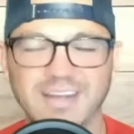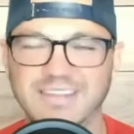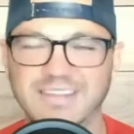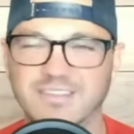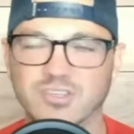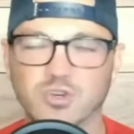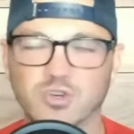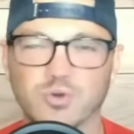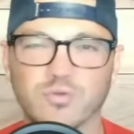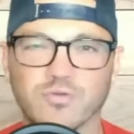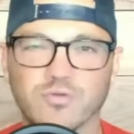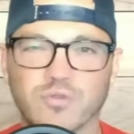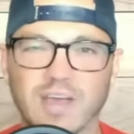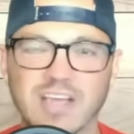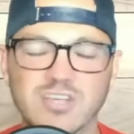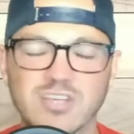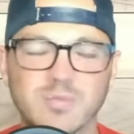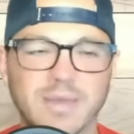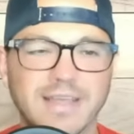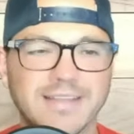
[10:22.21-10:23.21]
He's a true
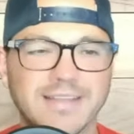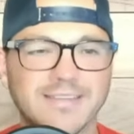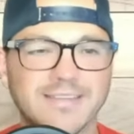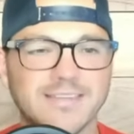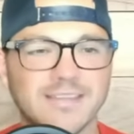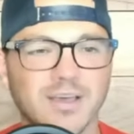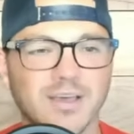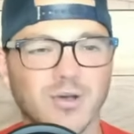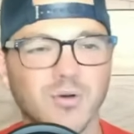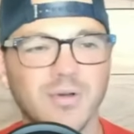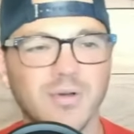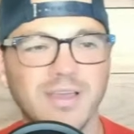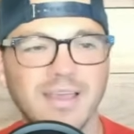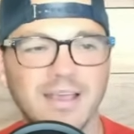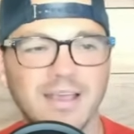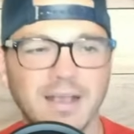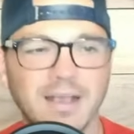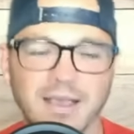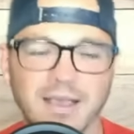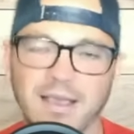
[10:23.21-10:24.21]
freshman. So
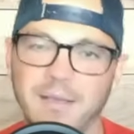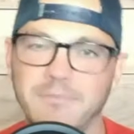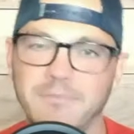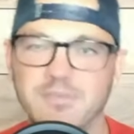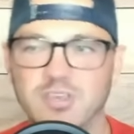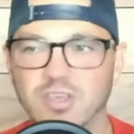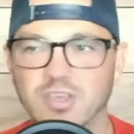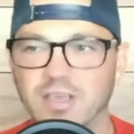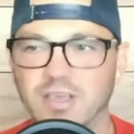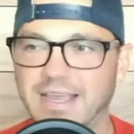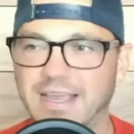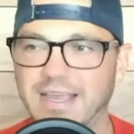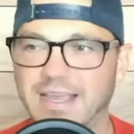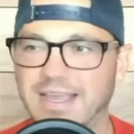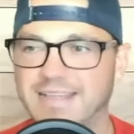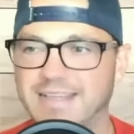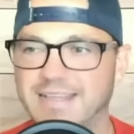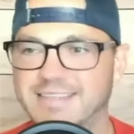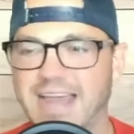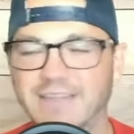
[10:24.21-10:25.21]

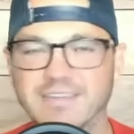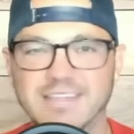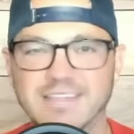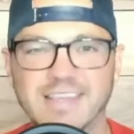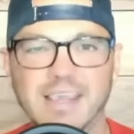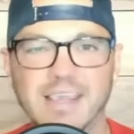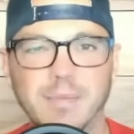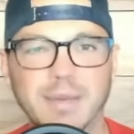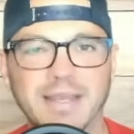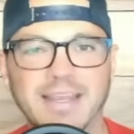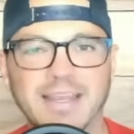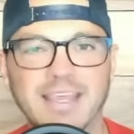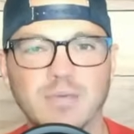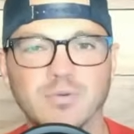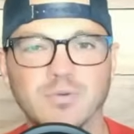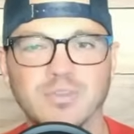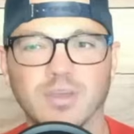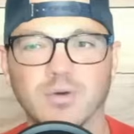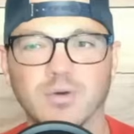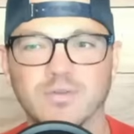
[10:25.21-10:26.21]
it's kind of a TBD
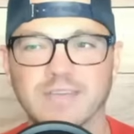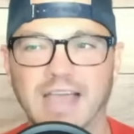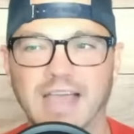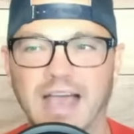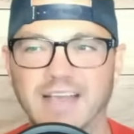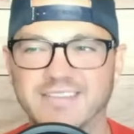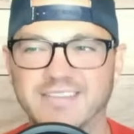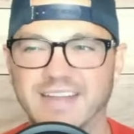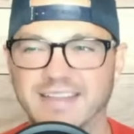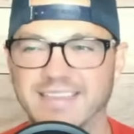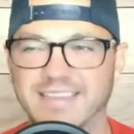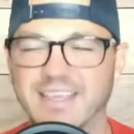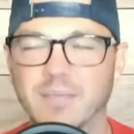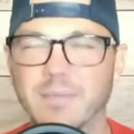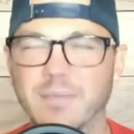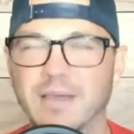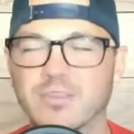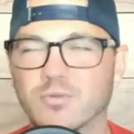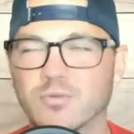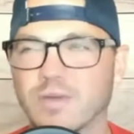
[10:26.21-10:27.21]
with those guys. And I think
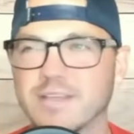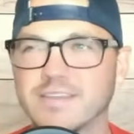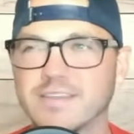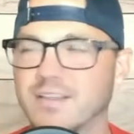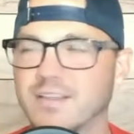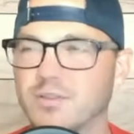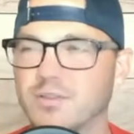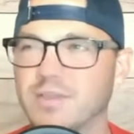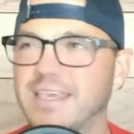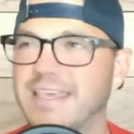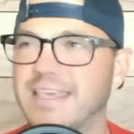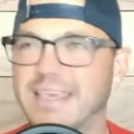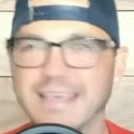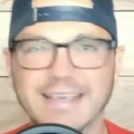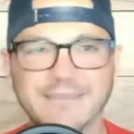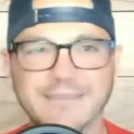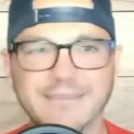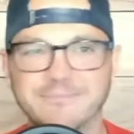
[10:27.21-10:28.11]
about the rest of the league.